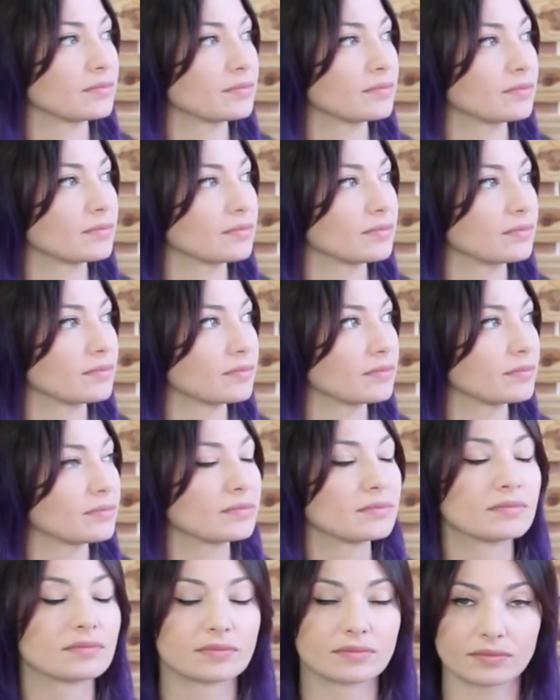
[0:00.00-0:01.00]

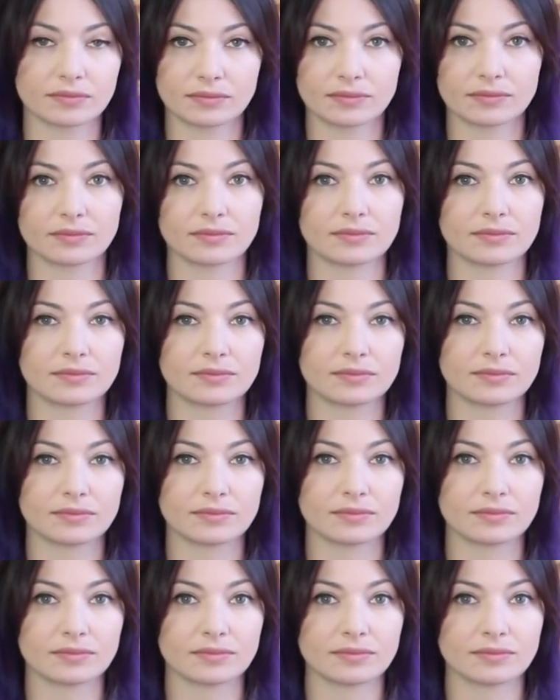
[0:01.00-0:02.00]

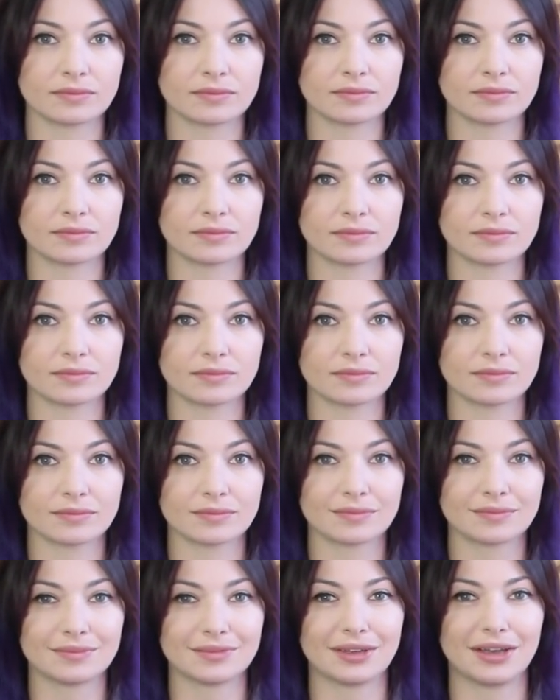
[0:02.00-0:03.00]

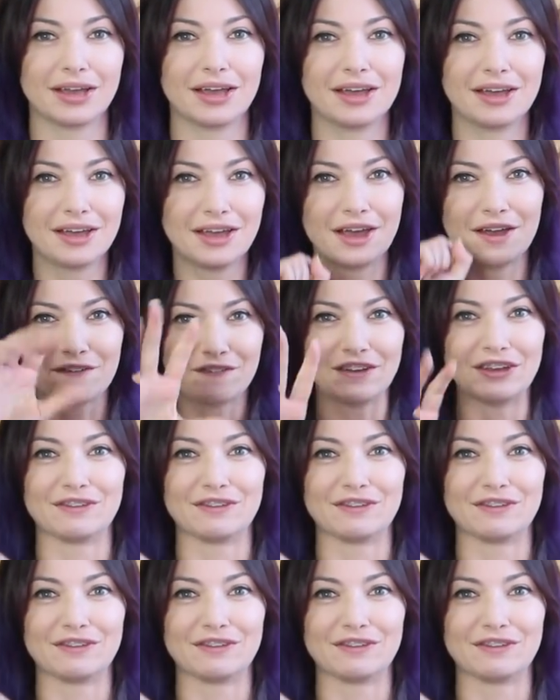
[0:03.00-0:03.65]
(not speaking)